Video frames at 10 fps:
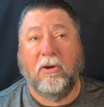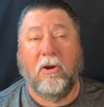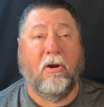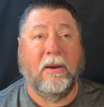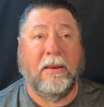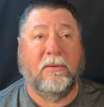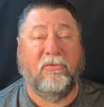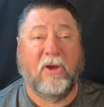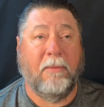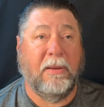gardening
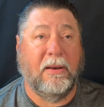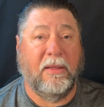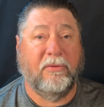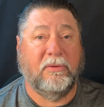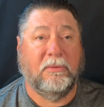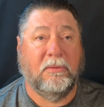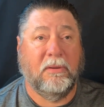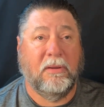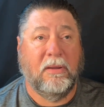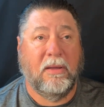shopping list,
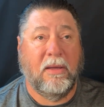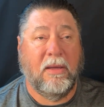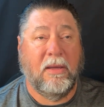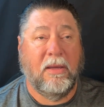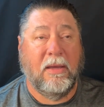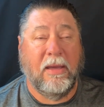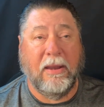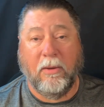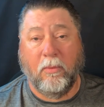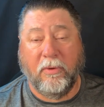
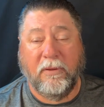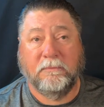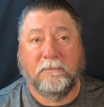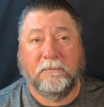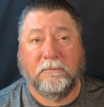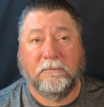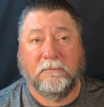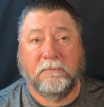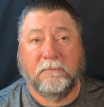and it will do that for me.